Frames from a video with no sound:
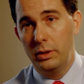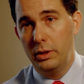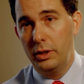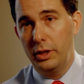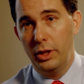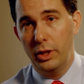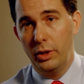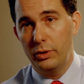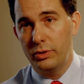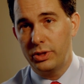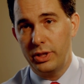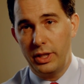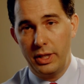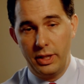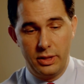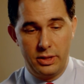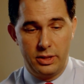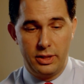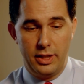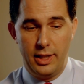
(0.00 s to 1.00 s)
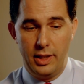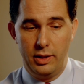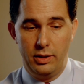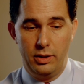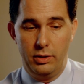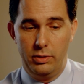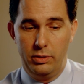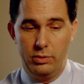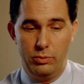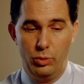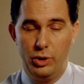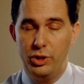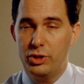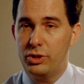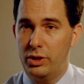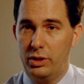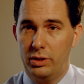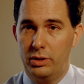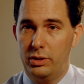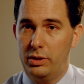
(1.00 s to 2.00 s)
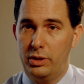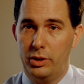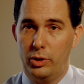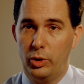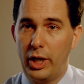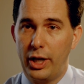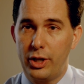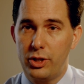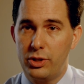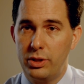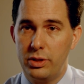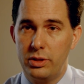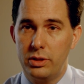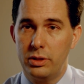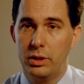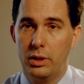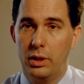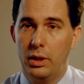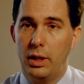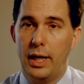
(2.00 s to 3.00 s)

setting aside recent elections,